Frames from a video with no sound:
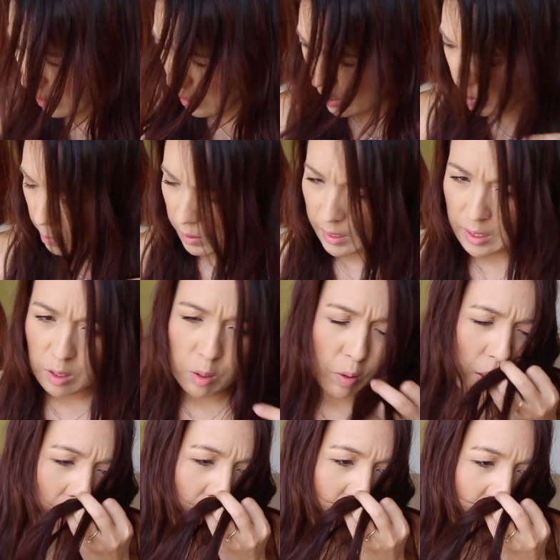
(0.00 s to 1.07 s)
it smelled like
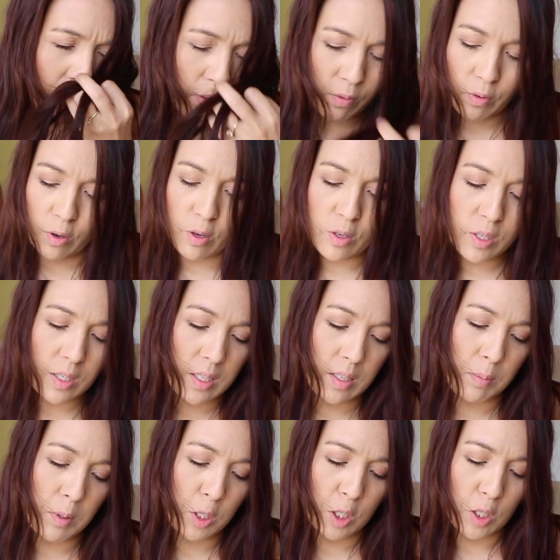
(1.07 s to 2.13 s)
coconuts at first.
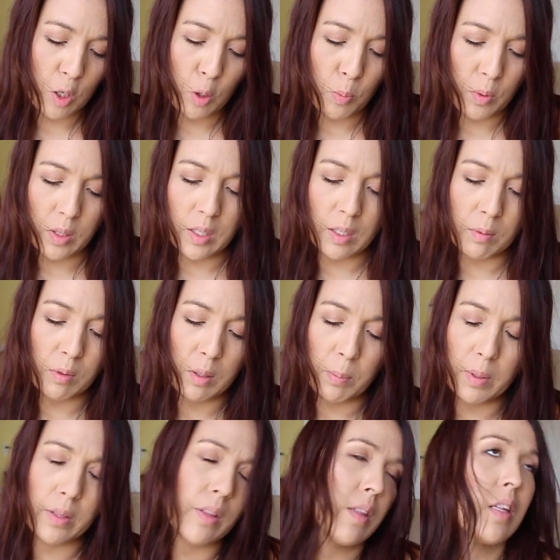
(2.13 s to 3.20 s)
Let me just open the,
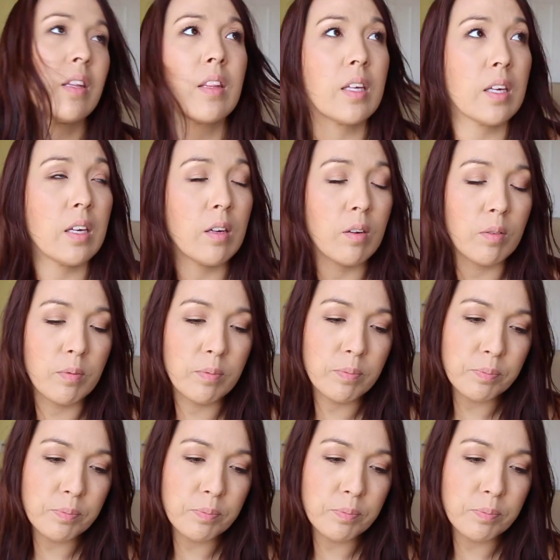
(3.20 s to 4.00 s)
the, the thing here.